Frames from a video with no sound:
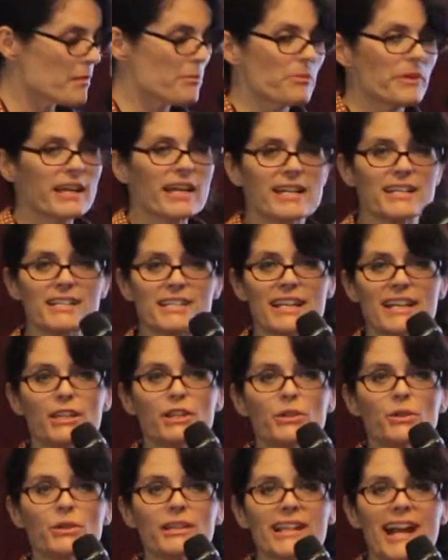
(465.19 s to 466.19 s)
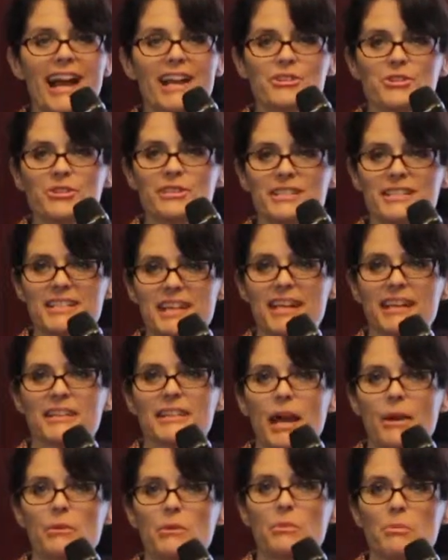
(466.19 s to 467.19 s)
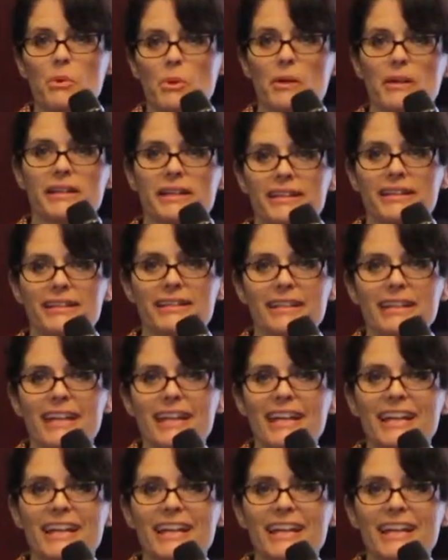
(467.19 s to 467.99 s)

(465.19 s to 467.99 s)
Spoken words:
Because you can actually take that reporting.